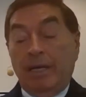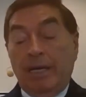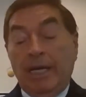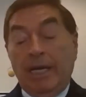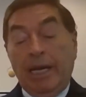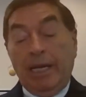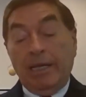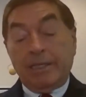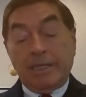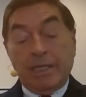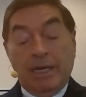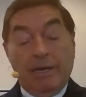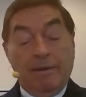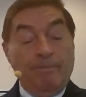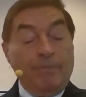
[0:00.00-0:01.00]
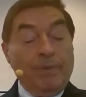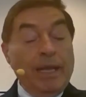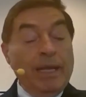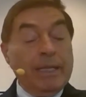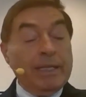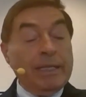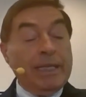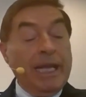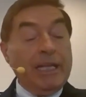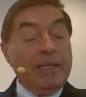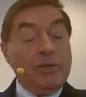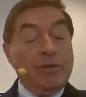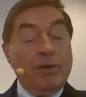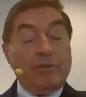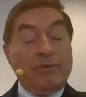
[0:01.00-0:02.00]
And um, then
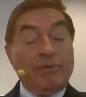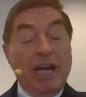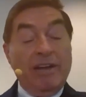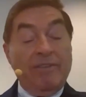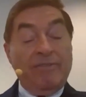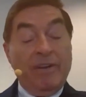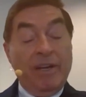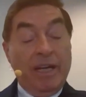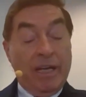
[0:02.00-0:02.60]
you arrive